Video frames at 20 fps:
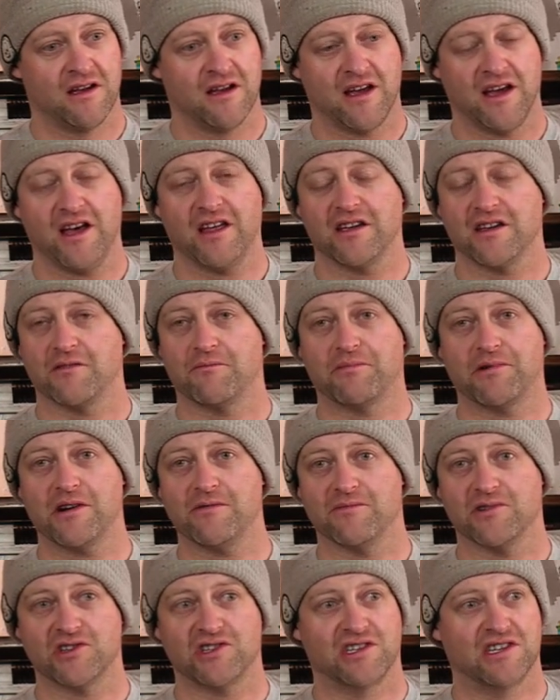Hell, you're pretty
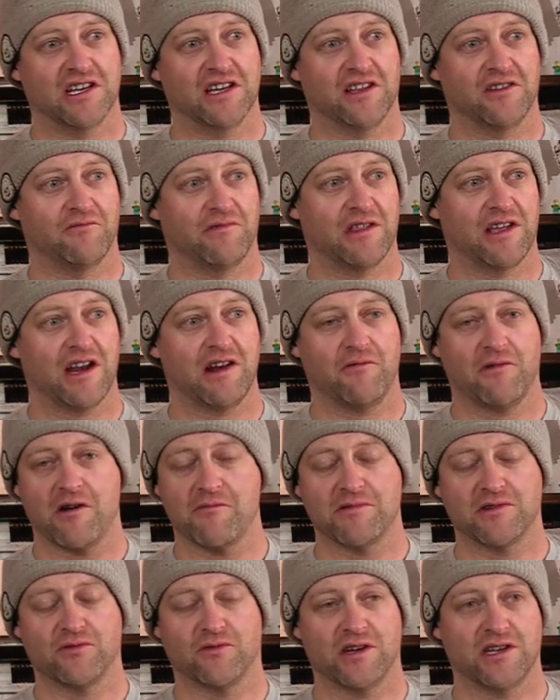much dealing with anywhere
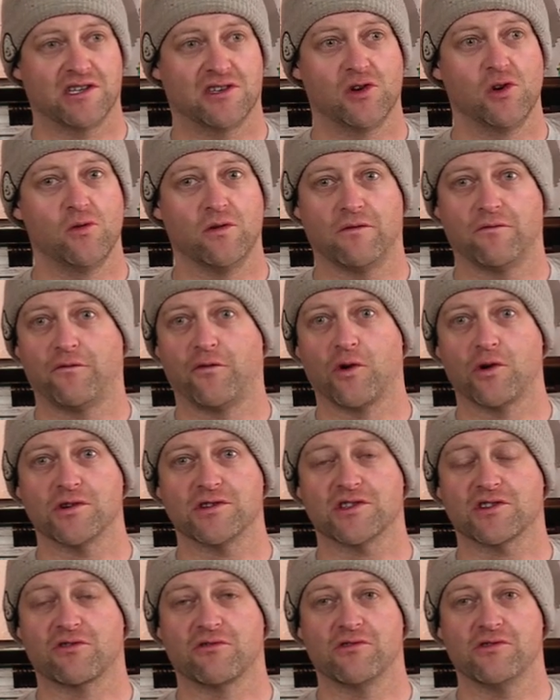between two and four
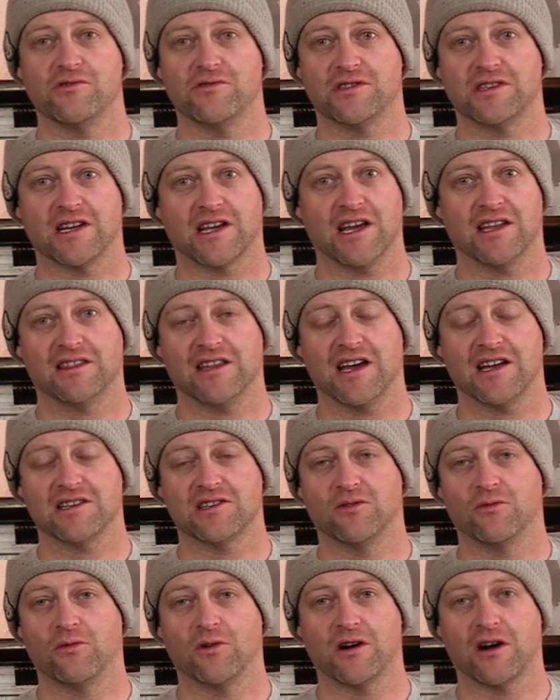screws to get that
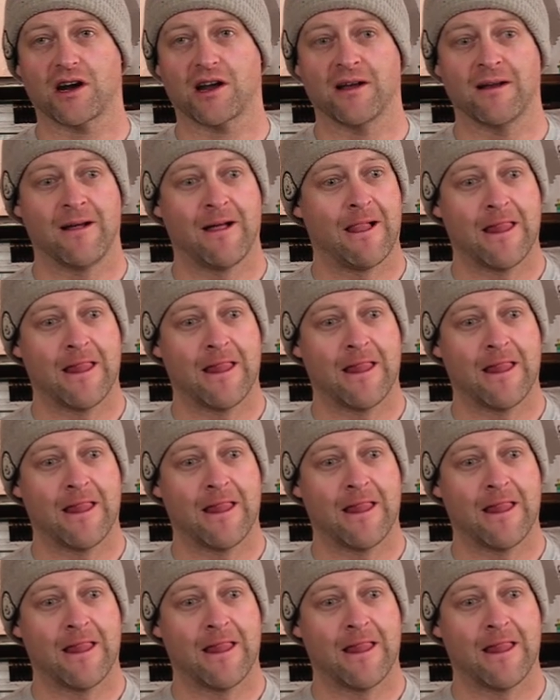to work.